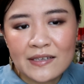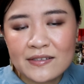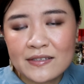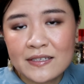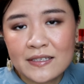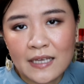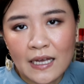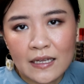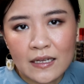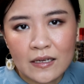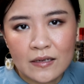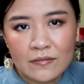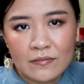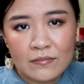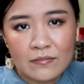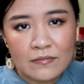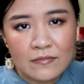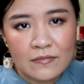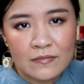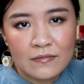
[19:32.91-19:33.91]

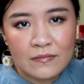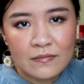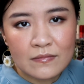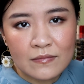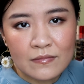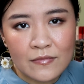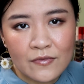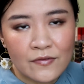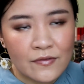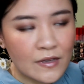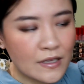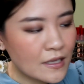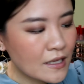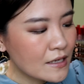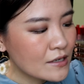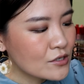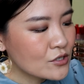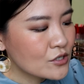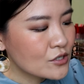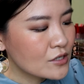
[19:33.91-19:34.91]
satin
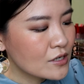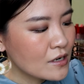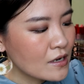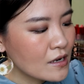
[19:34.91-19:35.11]
finish,